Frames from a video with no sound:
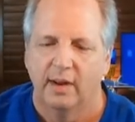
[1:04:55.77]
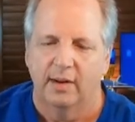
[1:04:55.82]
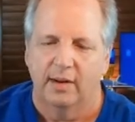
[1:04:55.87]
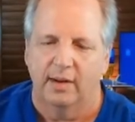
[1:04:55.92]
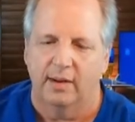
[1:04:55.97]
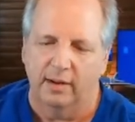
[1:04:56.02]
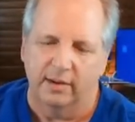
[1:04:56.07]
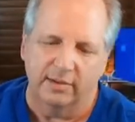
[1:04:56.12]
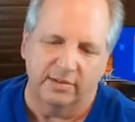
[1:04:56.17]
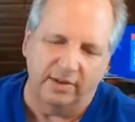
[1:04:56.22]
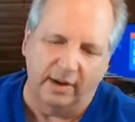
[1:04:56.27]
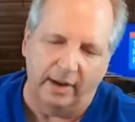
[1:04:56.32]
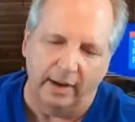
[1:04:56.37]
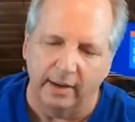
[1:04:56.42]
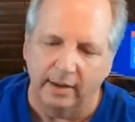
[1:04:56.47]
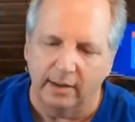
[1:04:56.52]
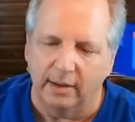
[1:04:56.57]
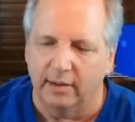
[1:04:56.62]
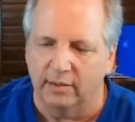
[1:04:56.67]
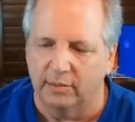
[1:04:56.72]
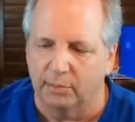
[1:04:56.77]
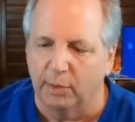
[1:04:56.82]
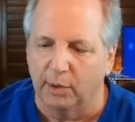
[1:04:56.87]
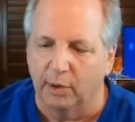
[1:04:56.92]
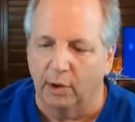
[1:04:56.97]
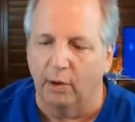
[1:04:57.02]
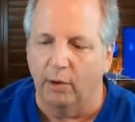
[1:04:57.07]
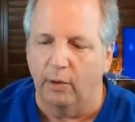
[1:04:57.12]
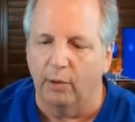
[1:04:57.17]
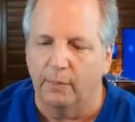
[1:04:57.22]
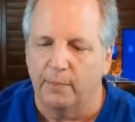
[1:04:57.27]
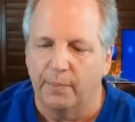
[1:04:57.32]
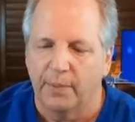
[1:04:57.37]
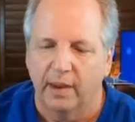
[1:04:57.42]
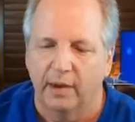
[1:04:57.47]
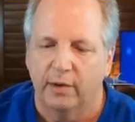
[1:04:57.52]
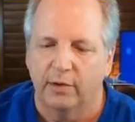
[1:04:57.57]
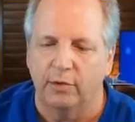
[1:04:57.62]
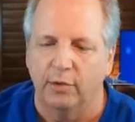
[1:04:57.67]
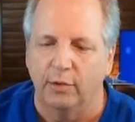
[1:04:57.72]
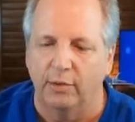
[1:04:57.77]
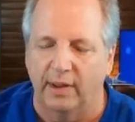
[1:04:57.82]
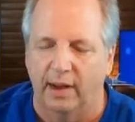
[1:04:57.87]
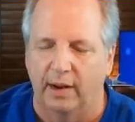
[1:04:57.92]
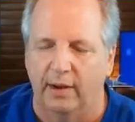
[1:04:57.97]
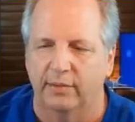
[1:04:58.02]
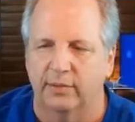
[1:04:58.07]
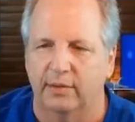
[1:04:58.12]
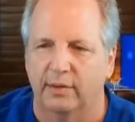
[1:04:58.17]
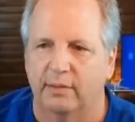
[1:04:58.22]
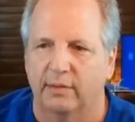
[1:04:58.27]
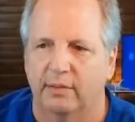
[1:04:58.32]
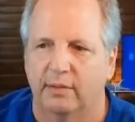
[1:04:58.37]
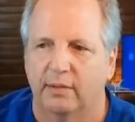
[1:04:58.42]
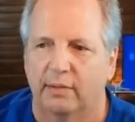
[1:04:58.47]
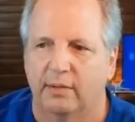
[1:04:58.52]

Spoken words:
and I'll say it, is below 2,000